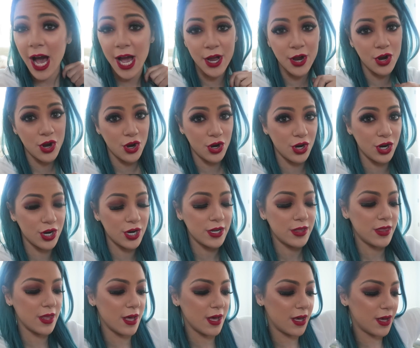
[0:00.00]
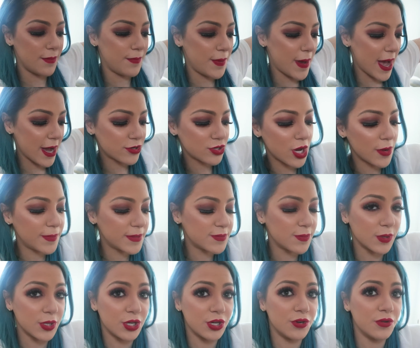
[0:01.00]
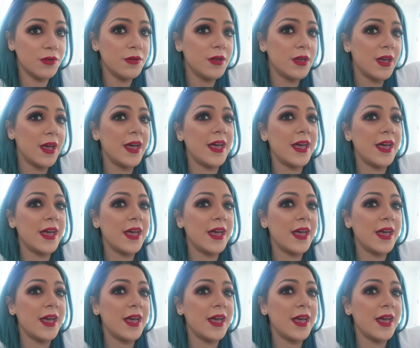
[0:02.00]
I heard the backdrop is blue.